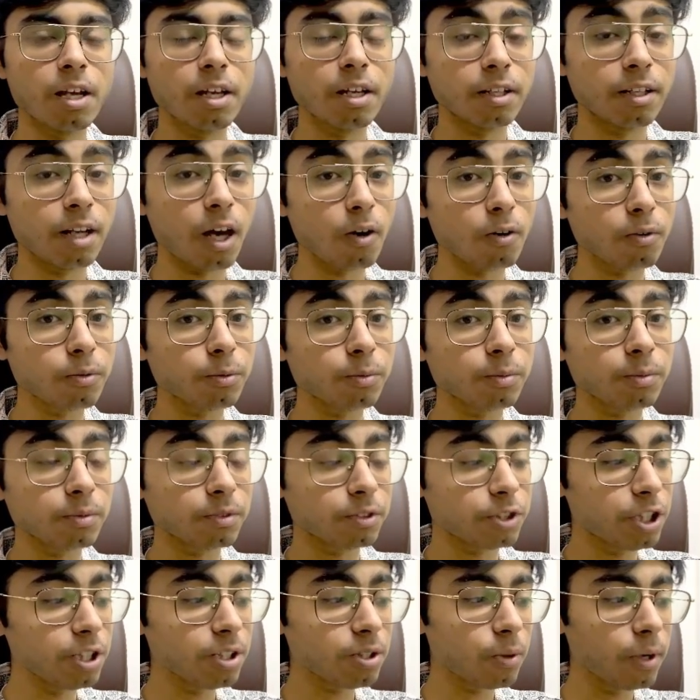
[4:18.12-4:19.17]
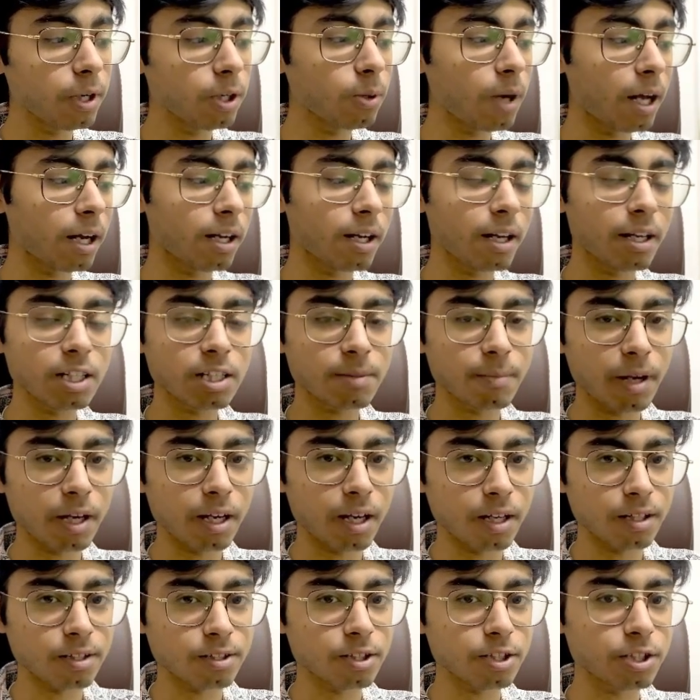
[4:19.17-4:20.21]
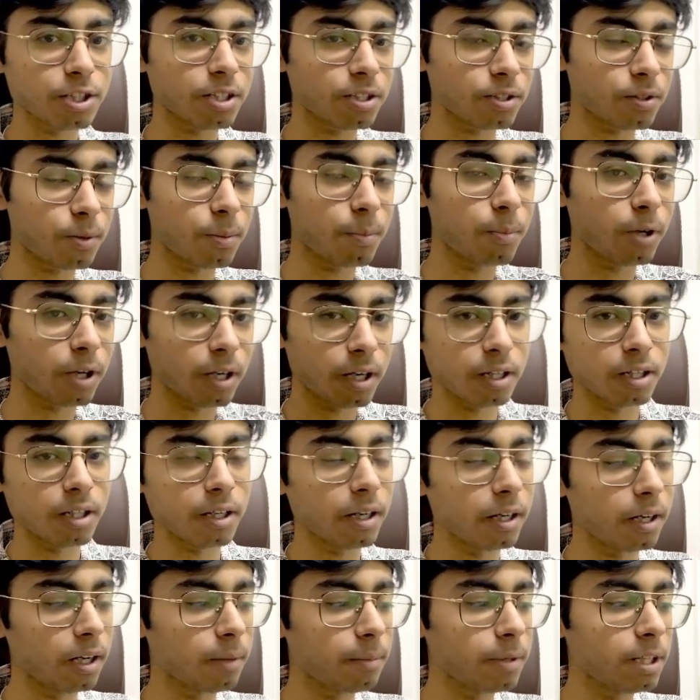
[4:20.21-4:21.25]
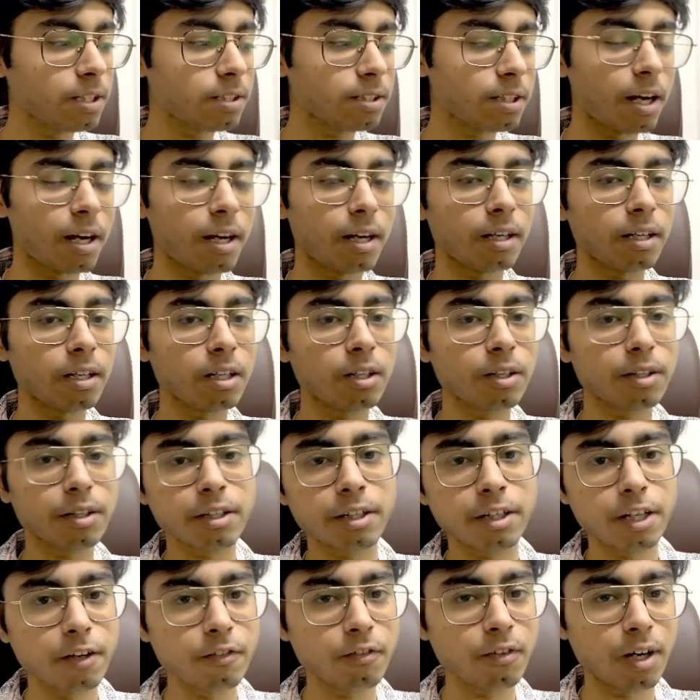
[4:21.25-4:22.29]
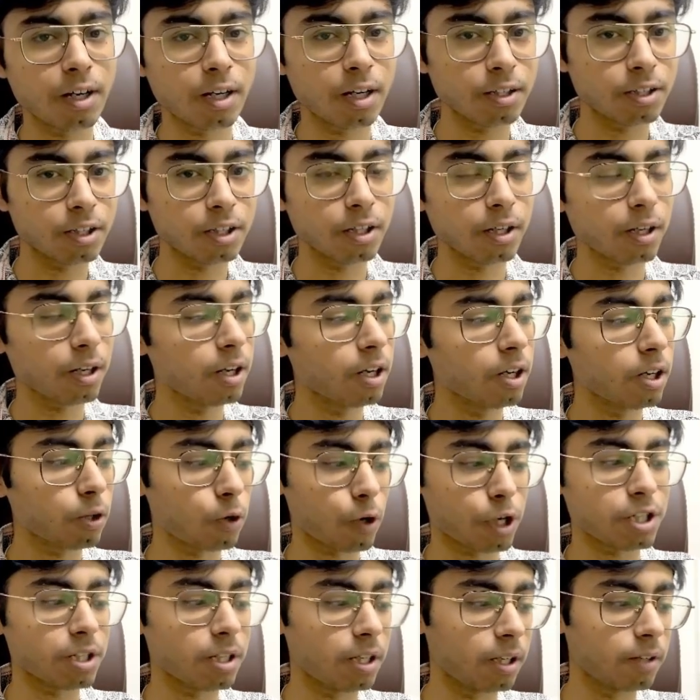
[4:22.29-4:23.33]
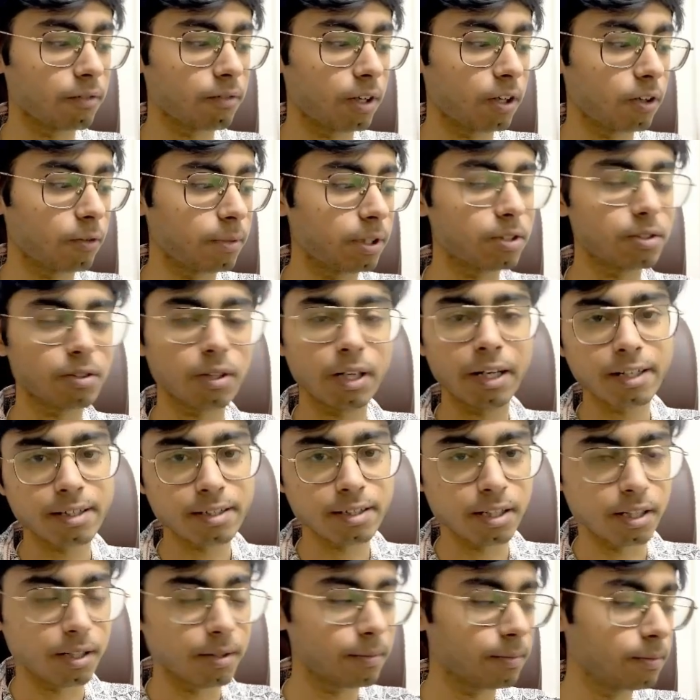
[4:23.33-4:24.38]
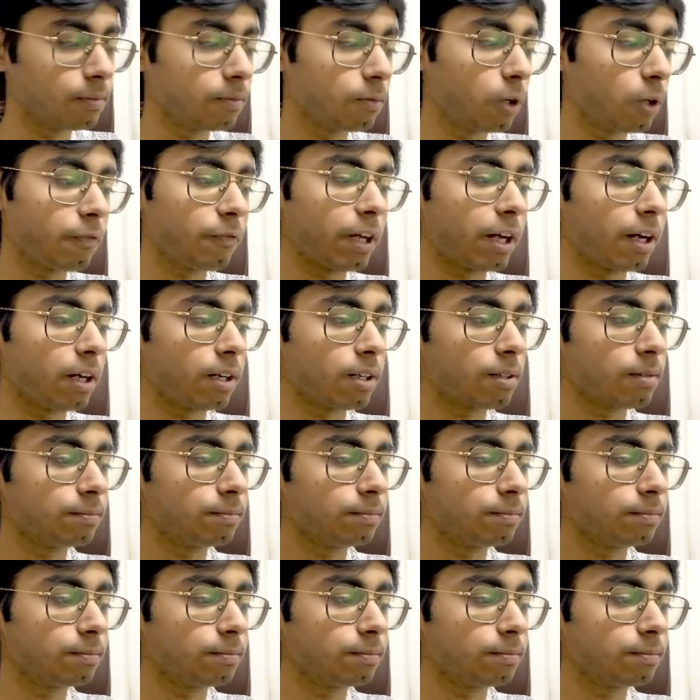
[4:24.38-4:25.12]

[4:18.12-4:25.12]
Now she's going to analyze my answer. She's going to put it in the database and give another question in front of me. So let's see what we get.